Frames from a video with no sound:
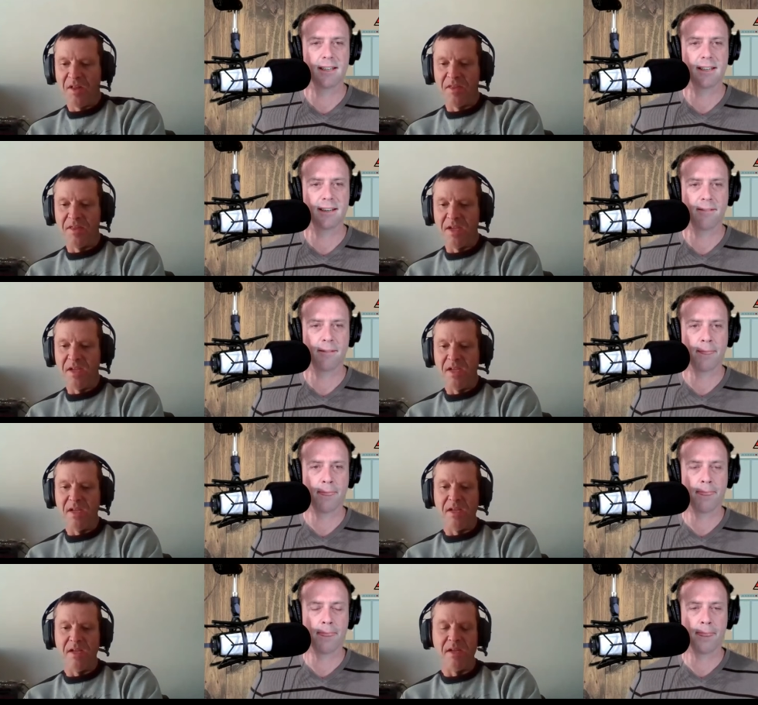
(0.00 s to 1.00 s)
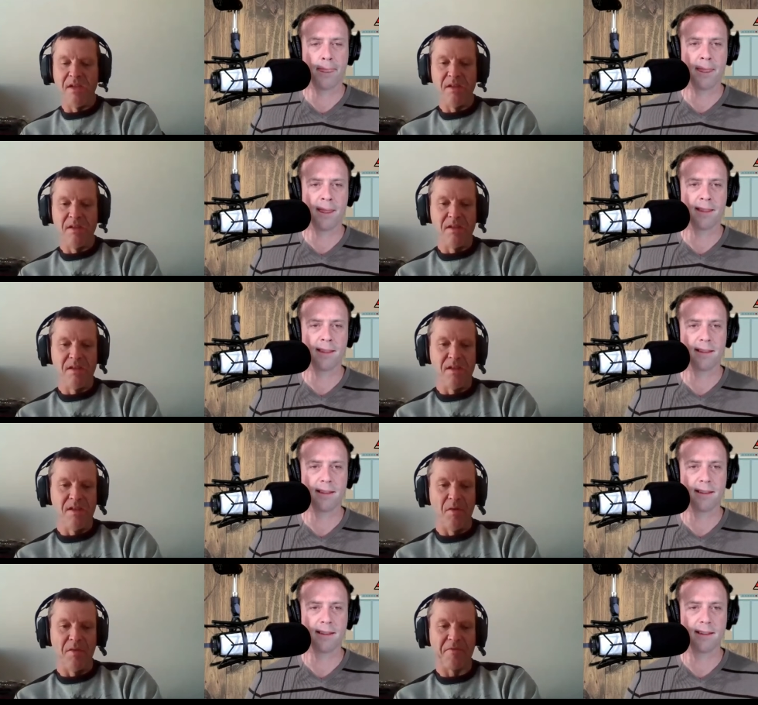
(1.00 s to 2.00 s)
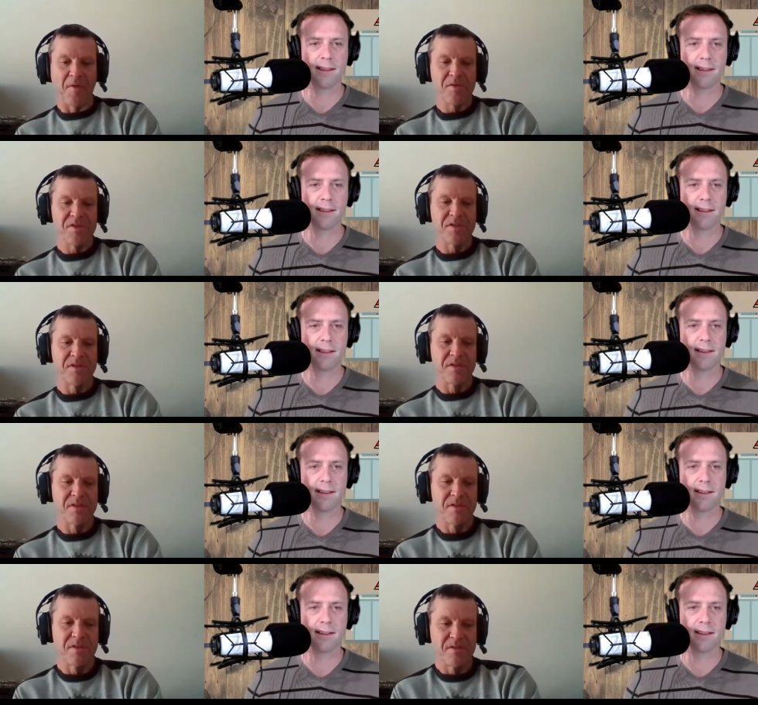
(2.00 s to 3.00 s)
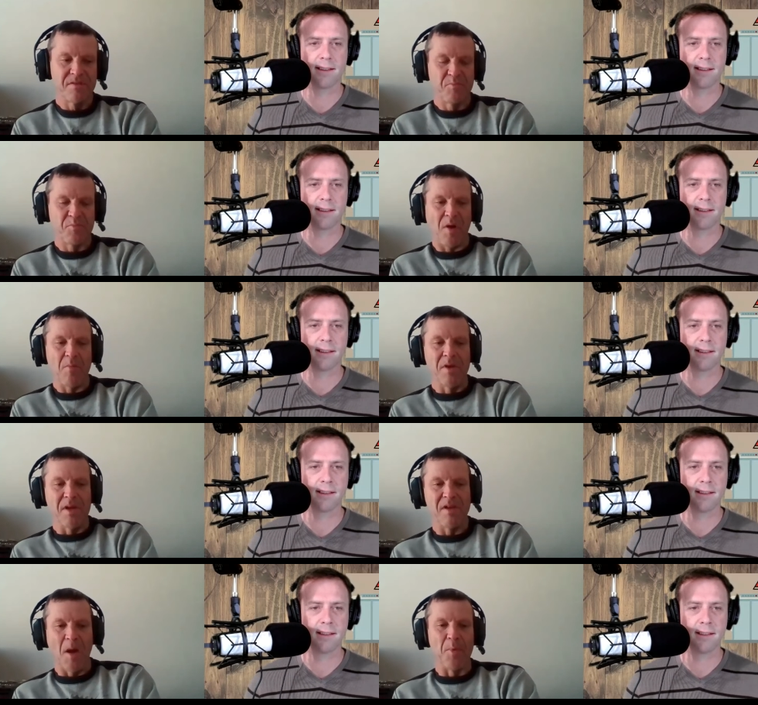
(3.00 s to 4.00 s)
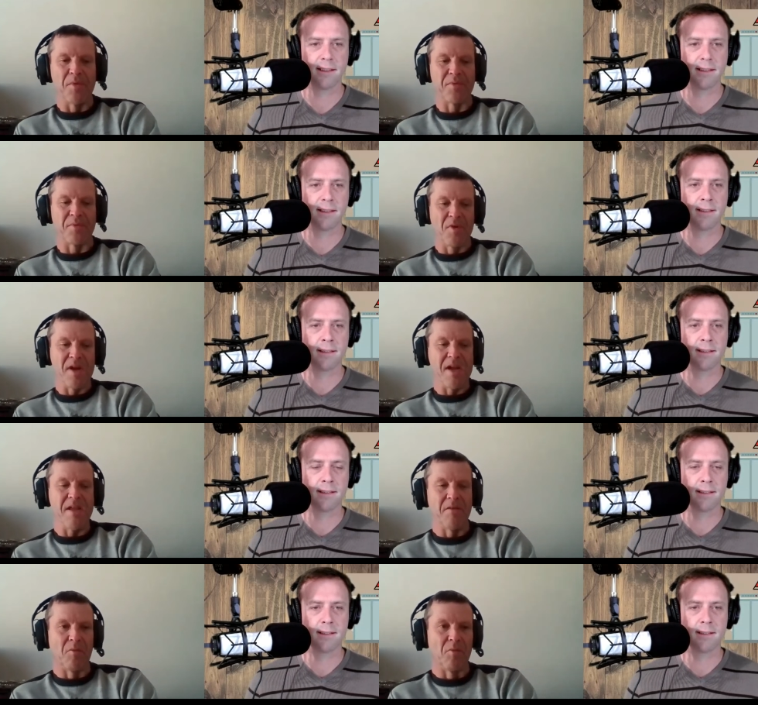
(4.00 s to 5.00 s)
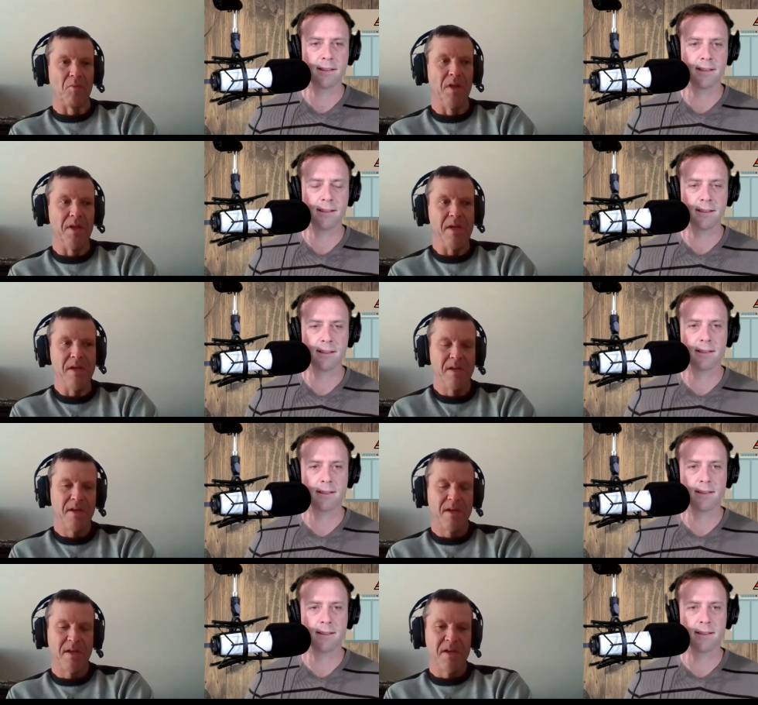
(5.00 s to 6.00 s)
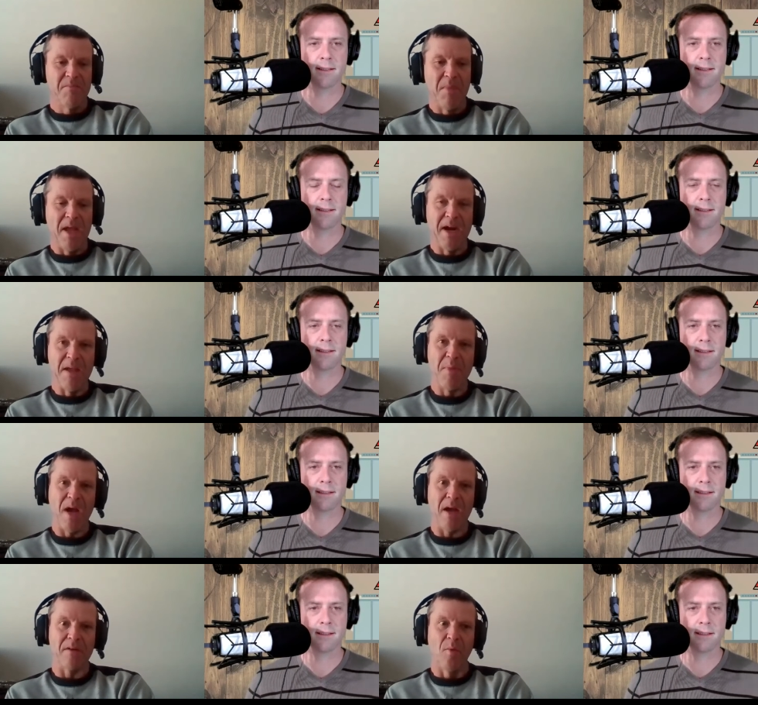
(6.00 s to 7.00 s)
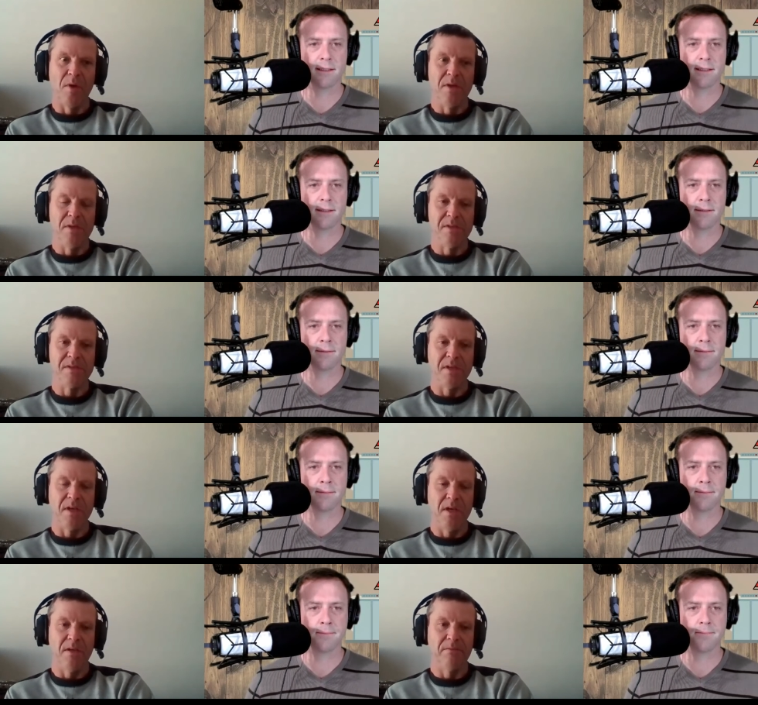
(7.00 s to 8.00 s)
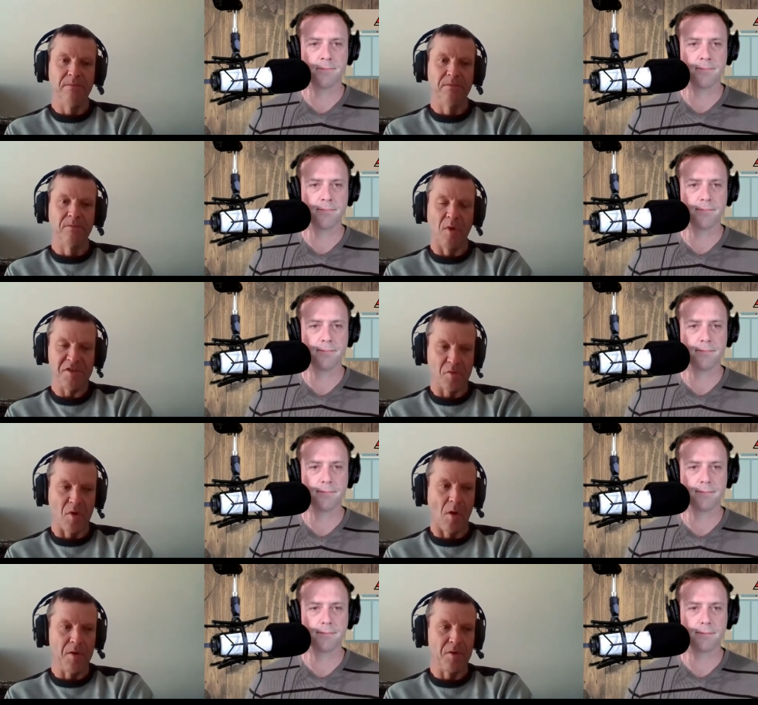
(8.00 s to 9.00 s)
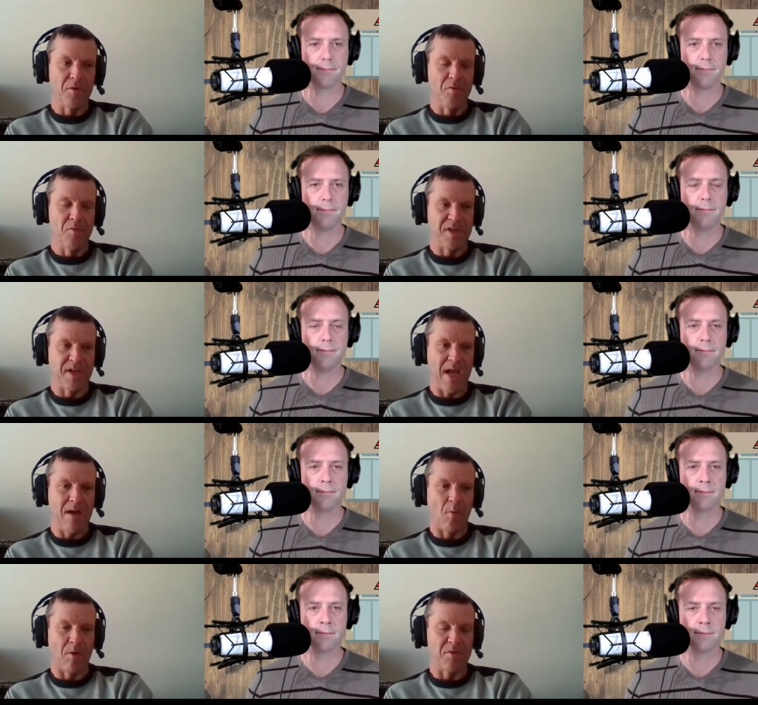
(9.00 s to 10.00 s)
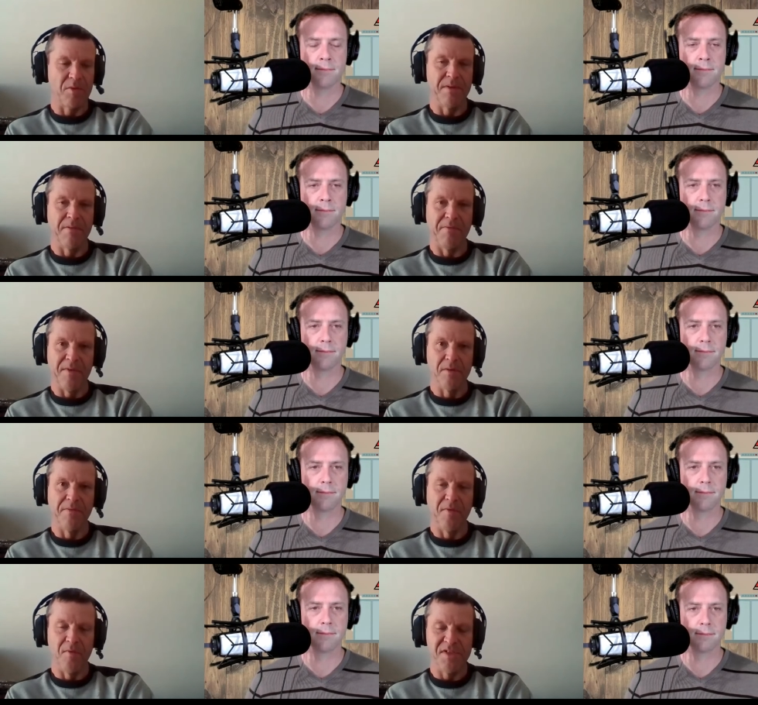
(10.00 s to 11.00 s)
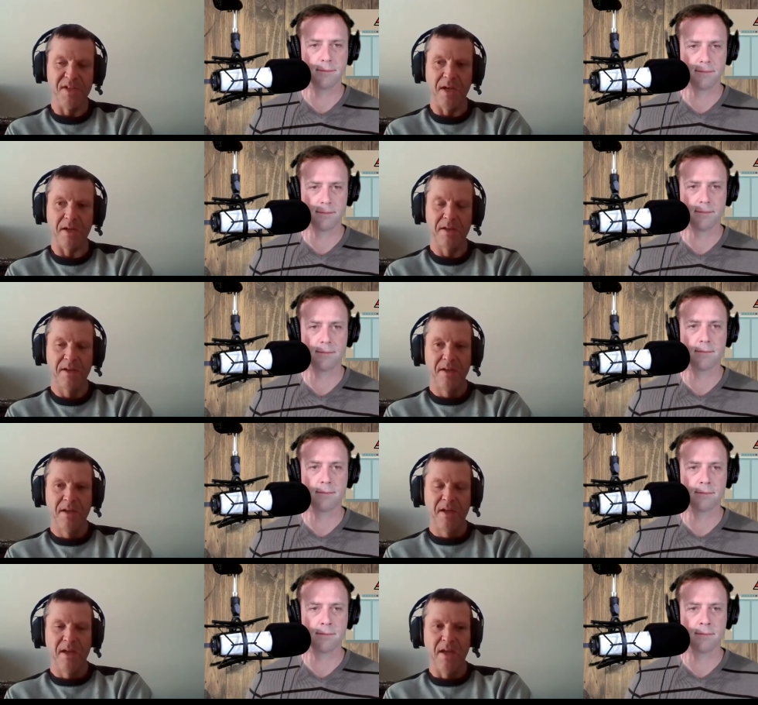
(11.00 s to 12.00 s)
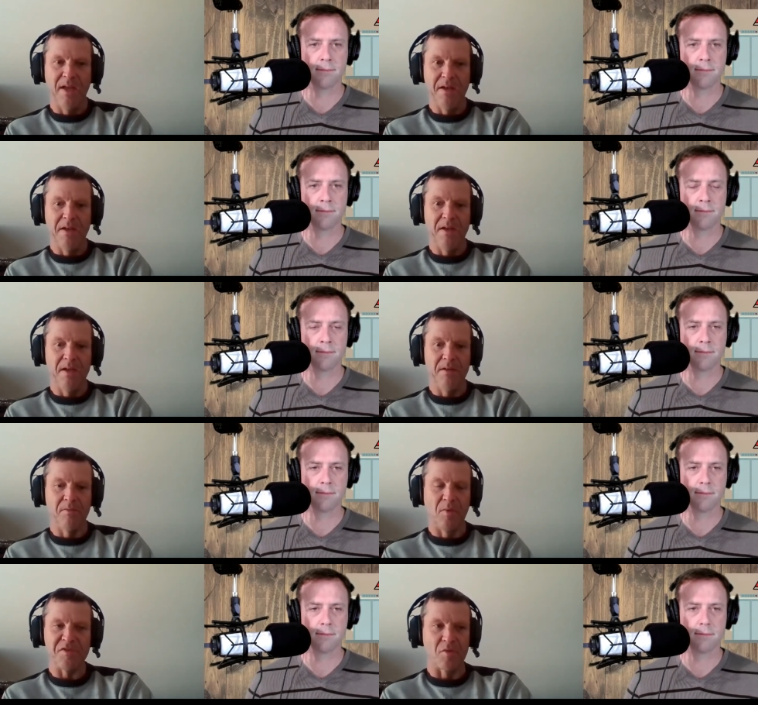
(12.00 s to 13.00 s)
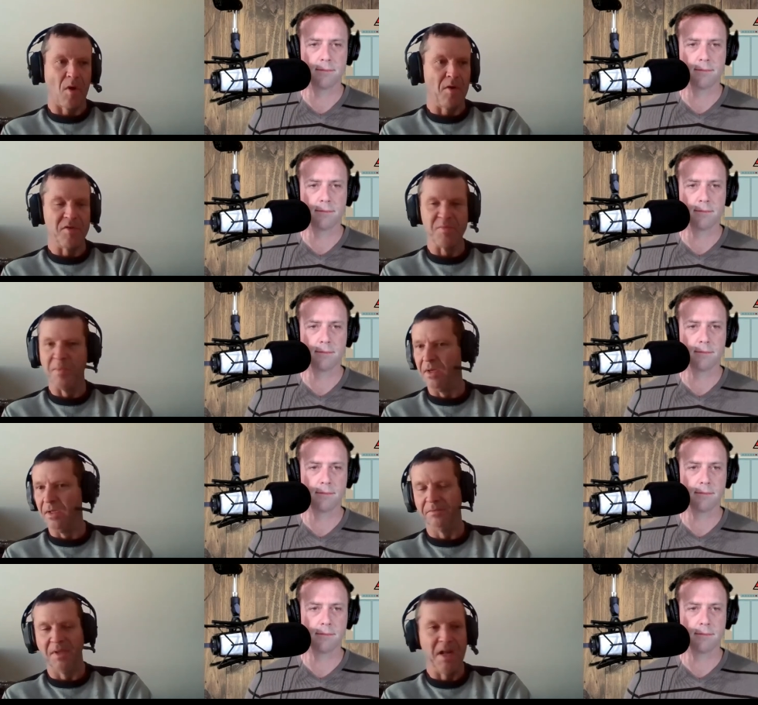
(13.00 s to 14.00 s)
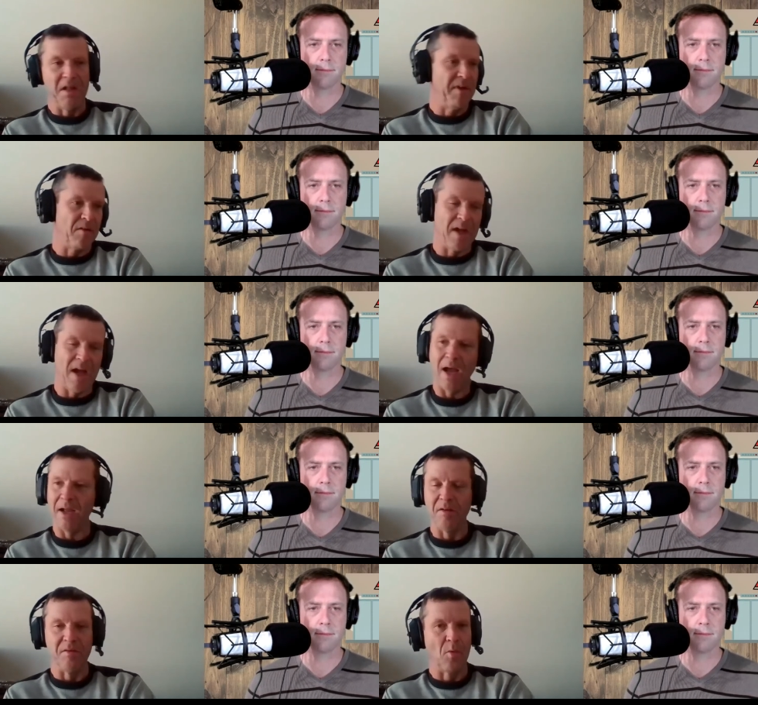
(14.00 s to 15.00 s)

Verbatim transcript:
Speaker 1: the, you know, the first probably couple three that really made an impact was uh, Russell Gardner, who was a guy I worked with in the field at Fujitec. And uh, Russell Gardner's been a, an elevator guy here in